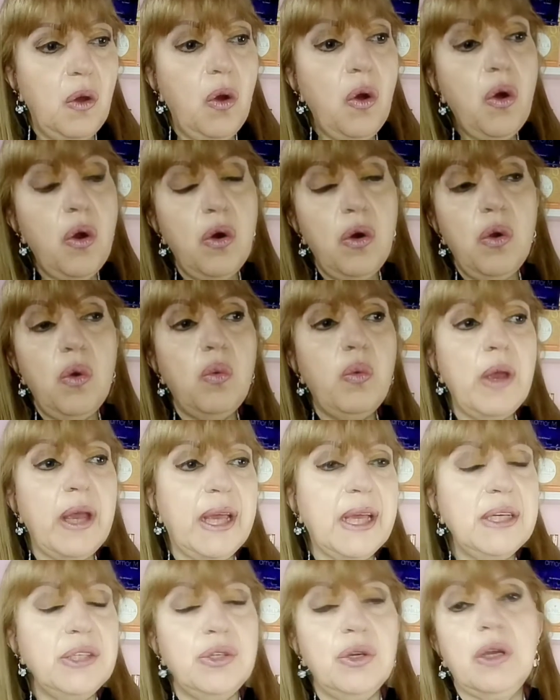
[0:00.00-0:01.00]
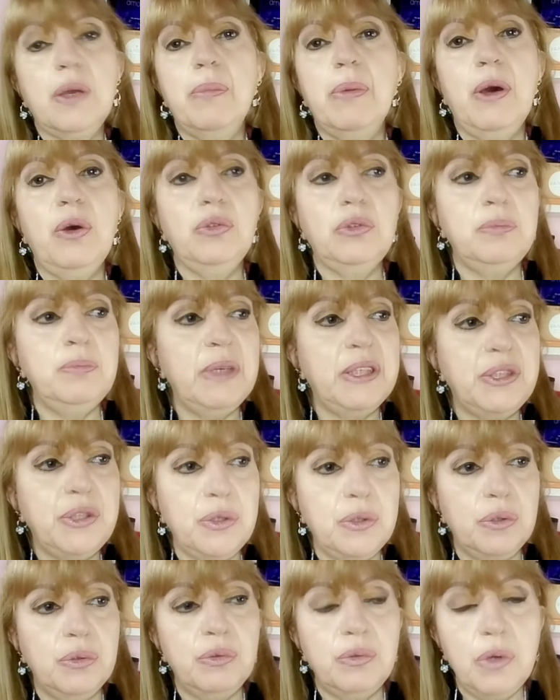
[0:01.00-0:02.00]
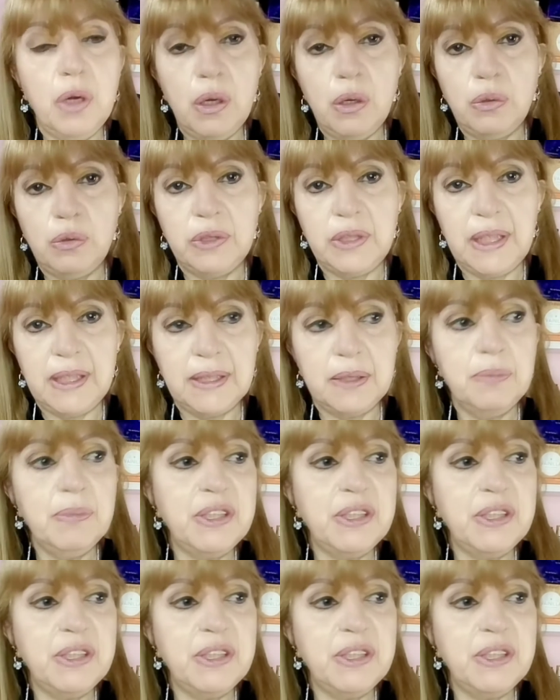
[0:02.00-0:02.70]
or we can talk about mature roses.